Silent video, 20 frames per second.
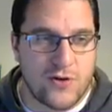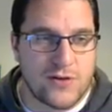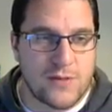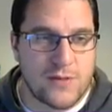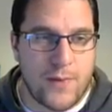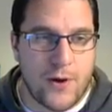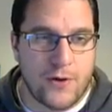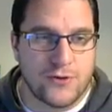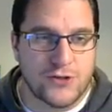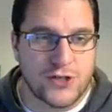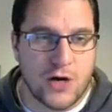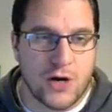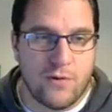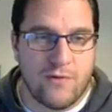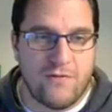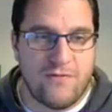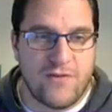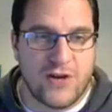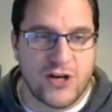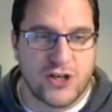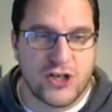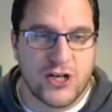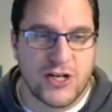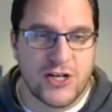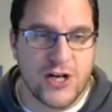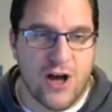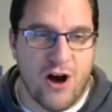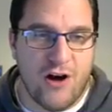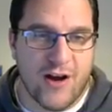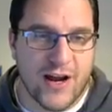He's a poacher with
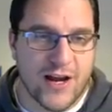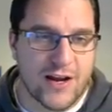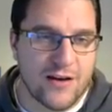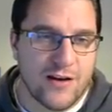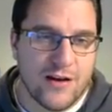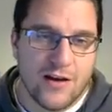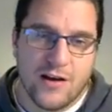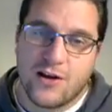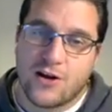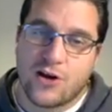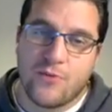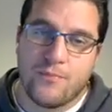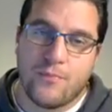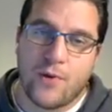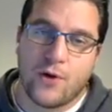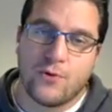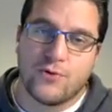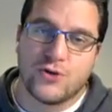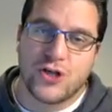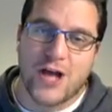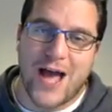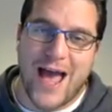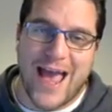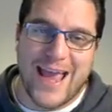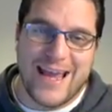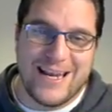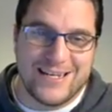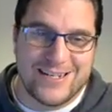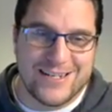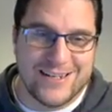finishing nine, composure
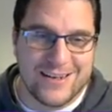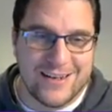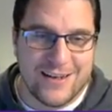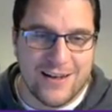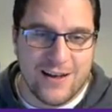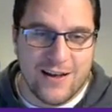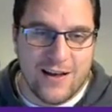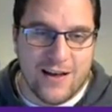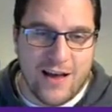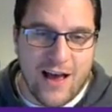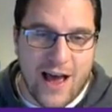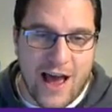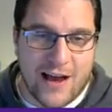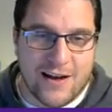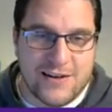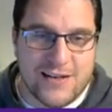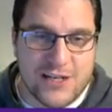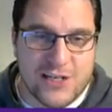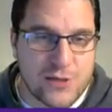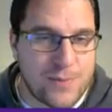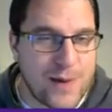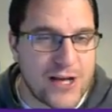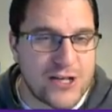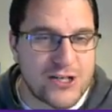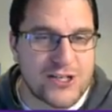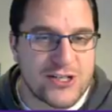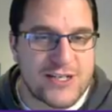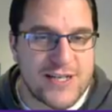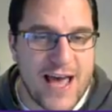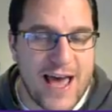eight,
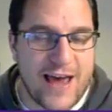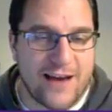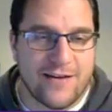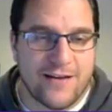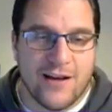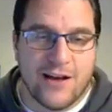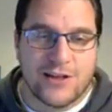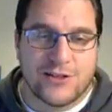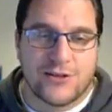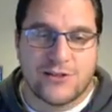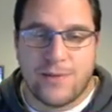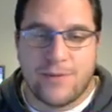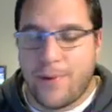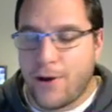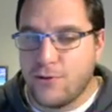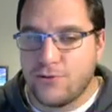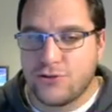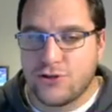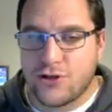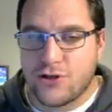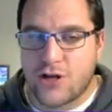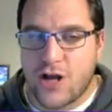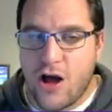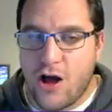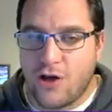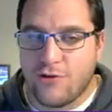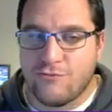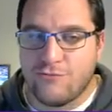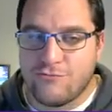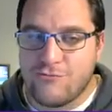anticipation 10. So he's a poacher that
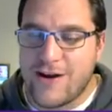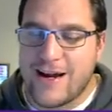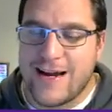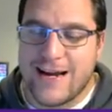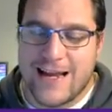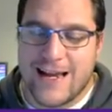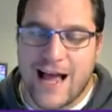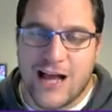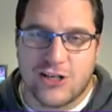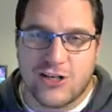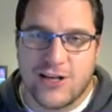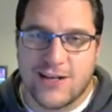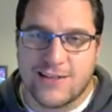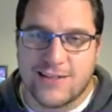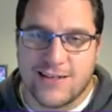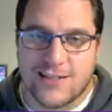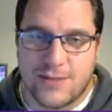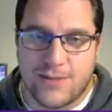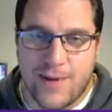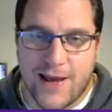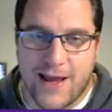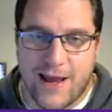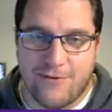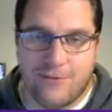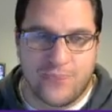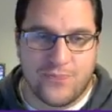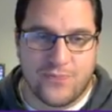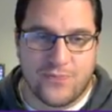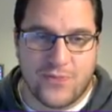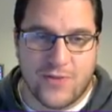can't really actually anticipate
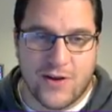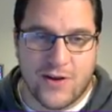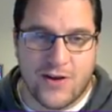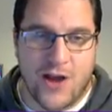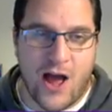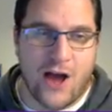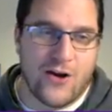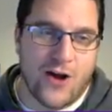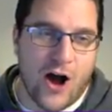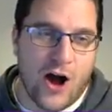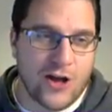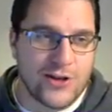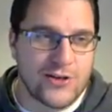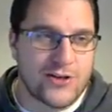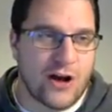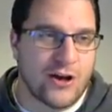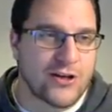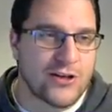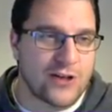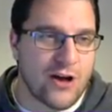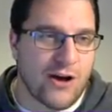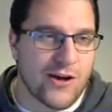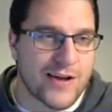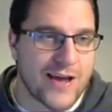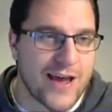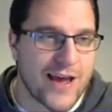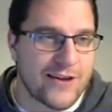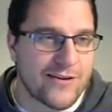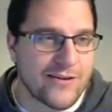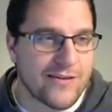everything. No, I, I, I
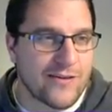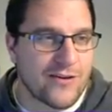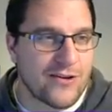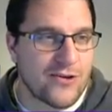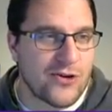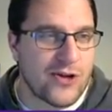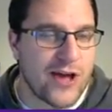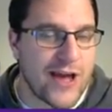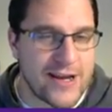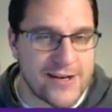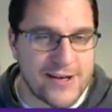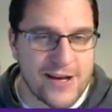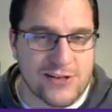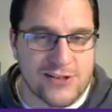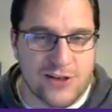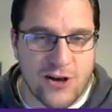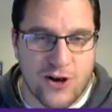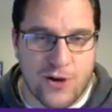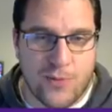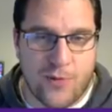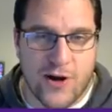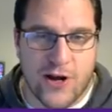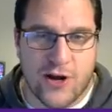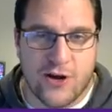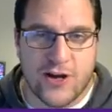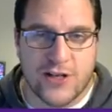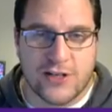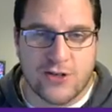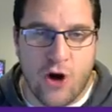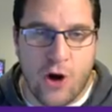kid. He does look pretty
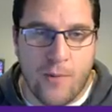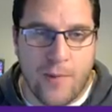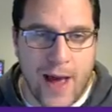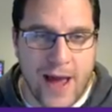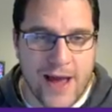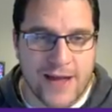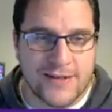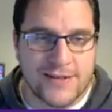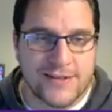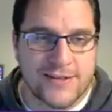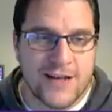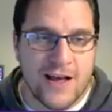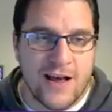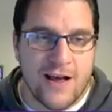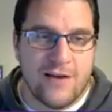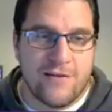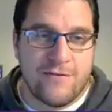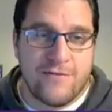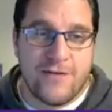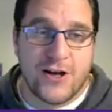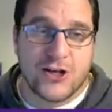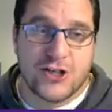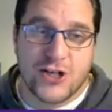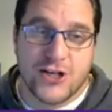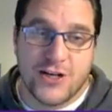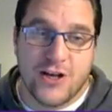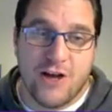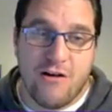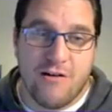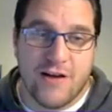good. He's got pace.
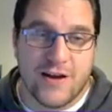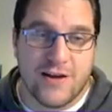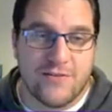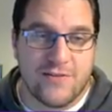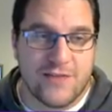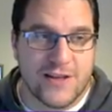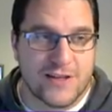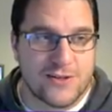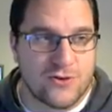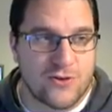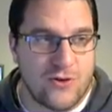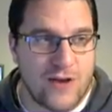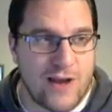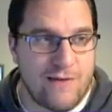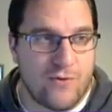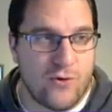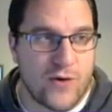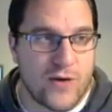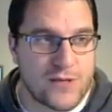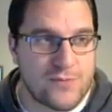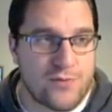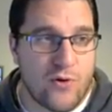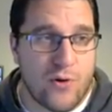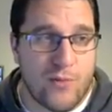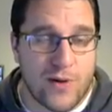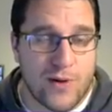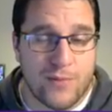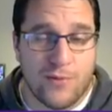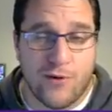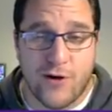Finishing 9 for this sort of level is
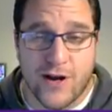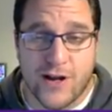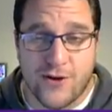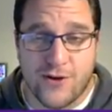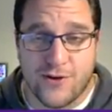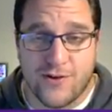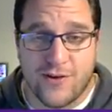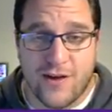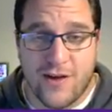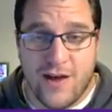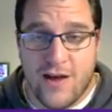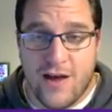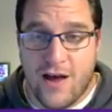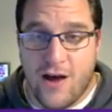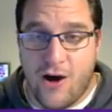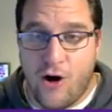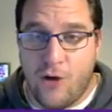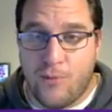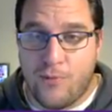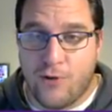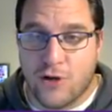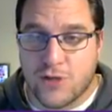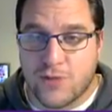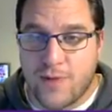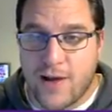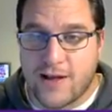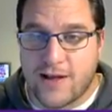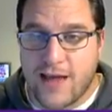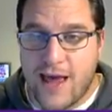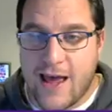probably pretty good. Hot
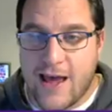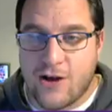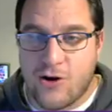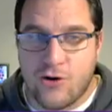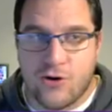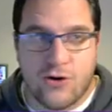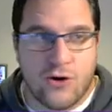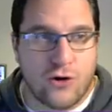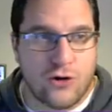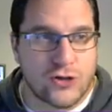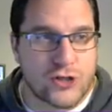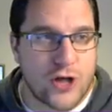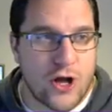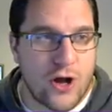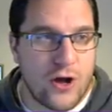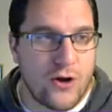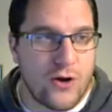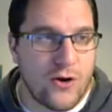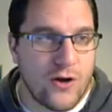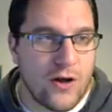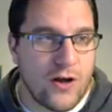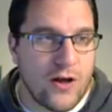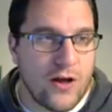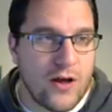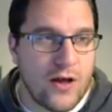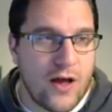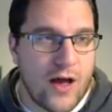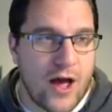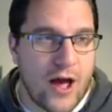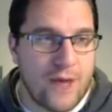prospect, Egor Koshko.
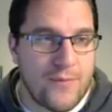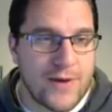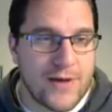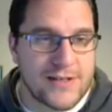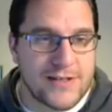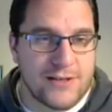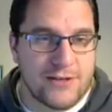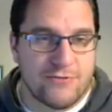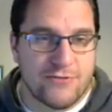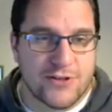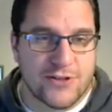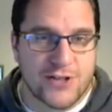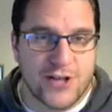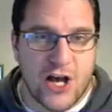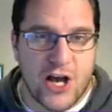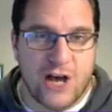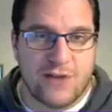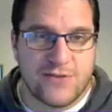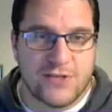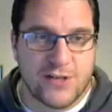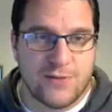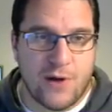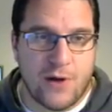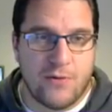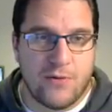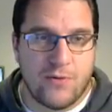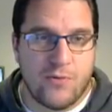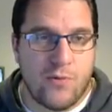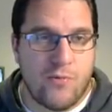Um, he's in the reserves at the moment.